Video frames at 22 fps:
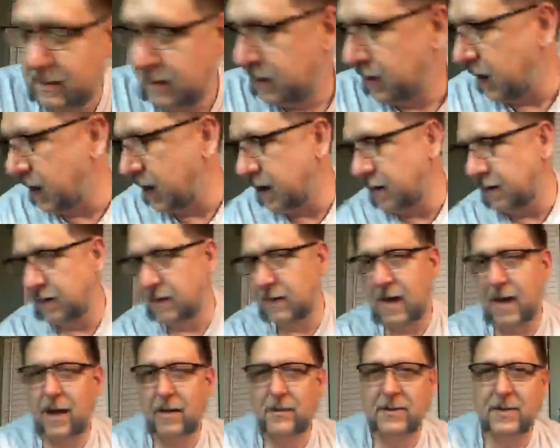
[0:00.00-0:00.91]
So
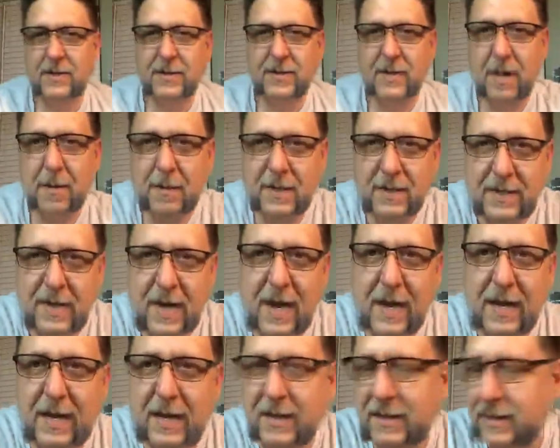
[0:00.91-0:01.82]
how's the zombie
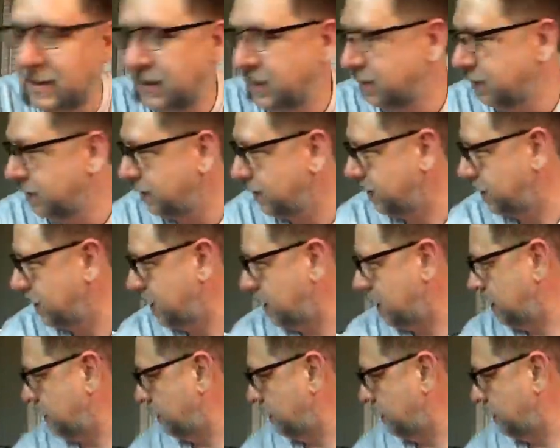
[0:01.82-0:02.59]
tank? It's doing good.